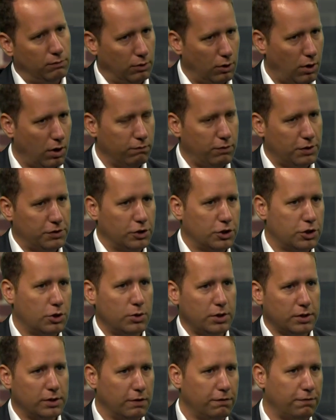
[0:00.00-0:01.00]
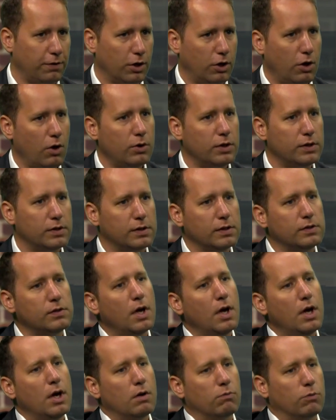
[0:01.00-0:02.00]
long versus short in different currencies
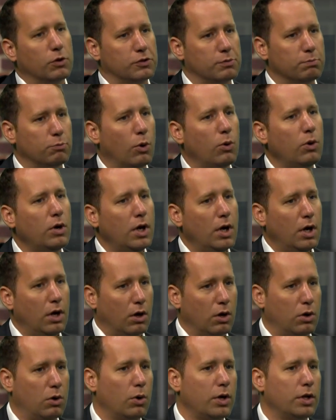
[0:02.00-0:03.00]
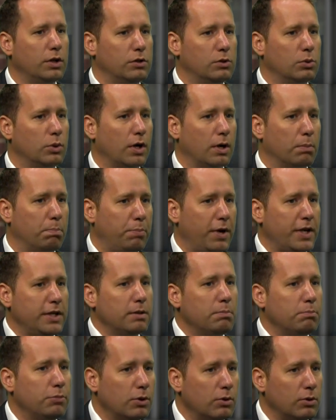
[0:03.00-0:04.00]
was more according to the
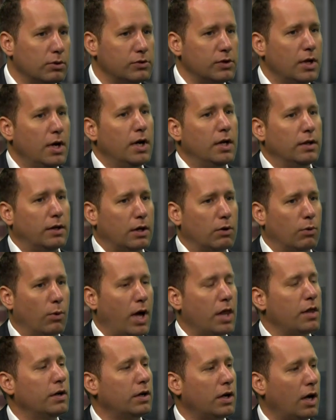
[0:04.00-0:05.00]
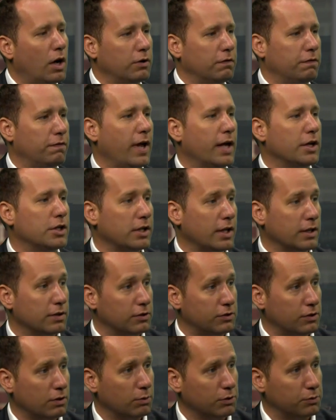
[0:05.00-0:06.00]
opinion polls than rather than how the financial
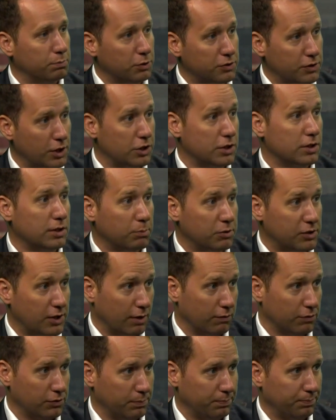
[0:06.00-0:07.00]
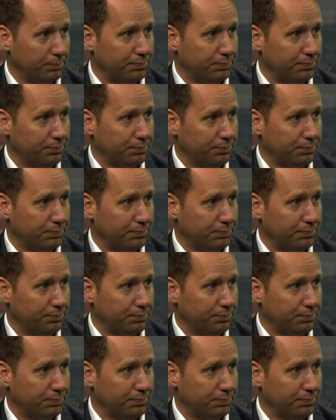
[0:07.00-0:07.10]
industry was positioned themselves.